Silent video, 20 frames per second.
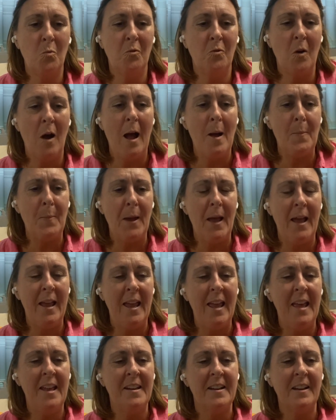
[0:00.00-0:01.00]
up
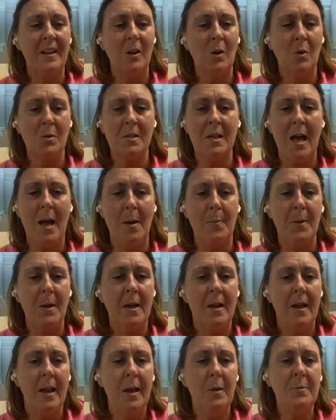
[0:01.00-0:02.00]
ahead and looked up.
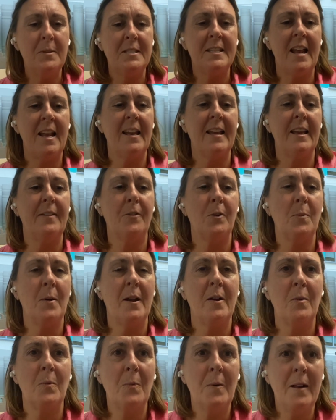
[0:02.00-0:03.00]
He was telling everyone
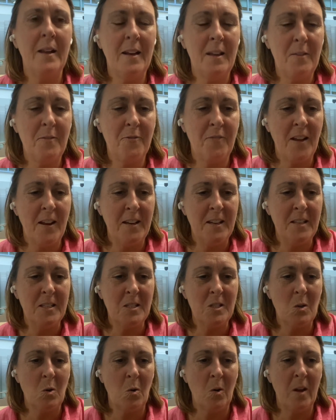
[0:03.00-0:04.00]
a really funny
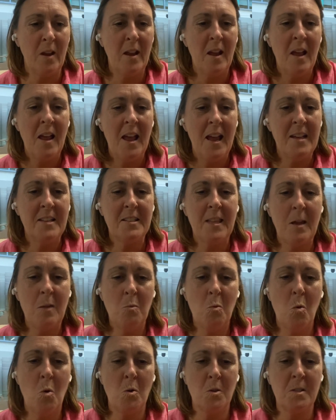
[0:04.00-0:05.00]
story as they
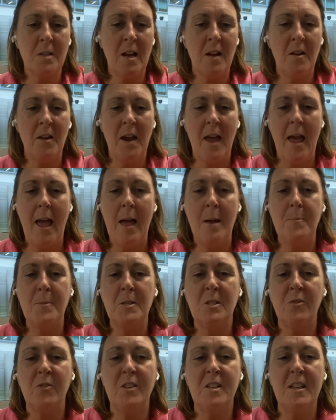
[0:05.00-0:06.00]
walked down
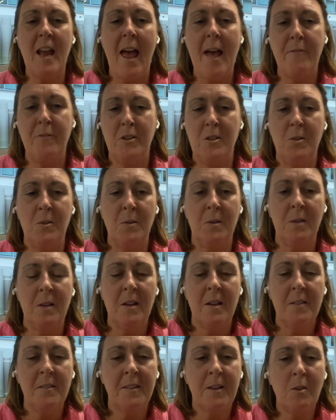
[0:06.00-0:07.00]
Amersfoort Avenue.
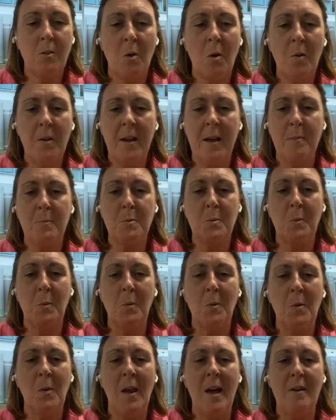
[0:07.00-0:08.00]
The grown-ups were
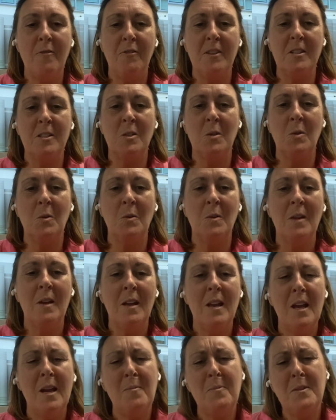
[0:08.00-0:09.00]
all laughing too.
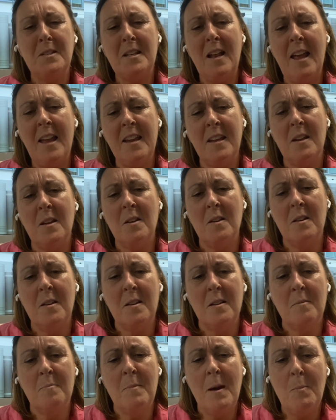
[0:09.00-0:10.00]
It was like
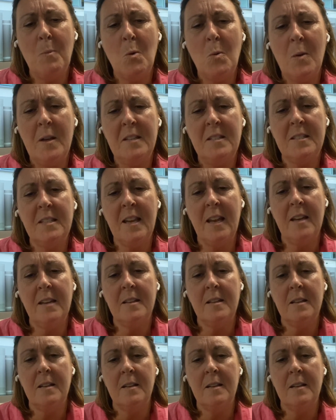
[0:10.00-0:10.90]
Mum always said,